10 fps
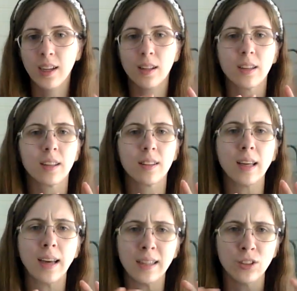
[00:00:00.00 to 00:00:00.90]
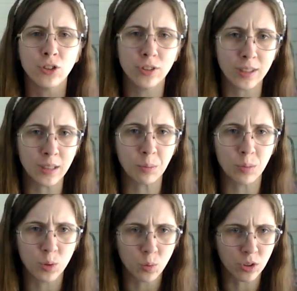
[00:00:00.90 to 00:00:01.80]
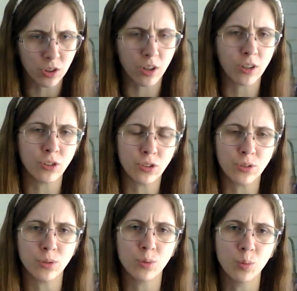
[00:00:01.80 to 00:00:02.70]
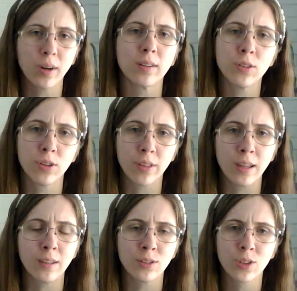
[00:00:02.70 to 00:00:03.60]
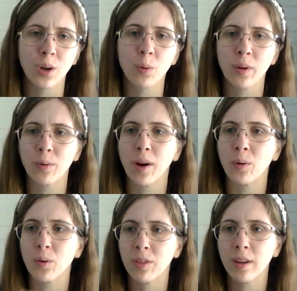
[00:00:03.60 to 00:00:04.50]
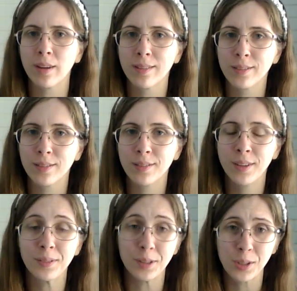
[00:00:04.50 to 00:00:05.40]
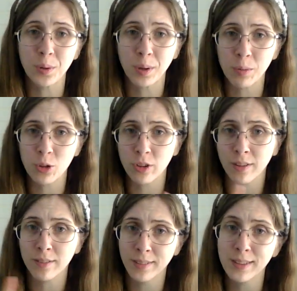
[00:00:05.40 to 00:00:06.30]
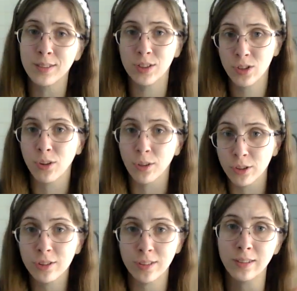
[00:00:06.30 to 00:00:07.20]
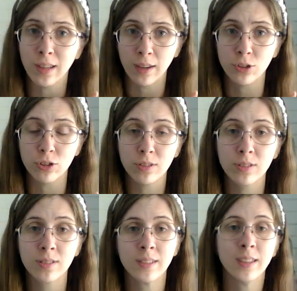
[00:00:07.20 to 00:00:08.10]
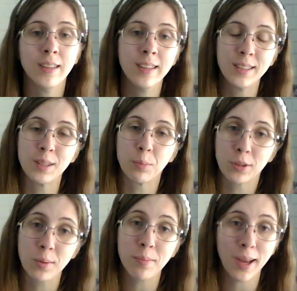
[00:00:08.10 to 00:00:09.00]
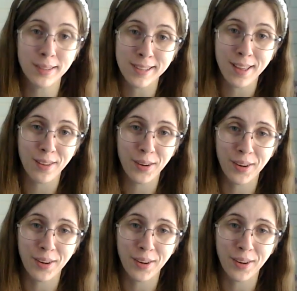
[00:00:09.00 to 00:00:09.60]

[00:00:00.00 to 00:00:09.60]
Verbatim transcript: like the edge seams were starting to wear a little thin, so I went around with like the sewing machine and serged to the edges to put them back together.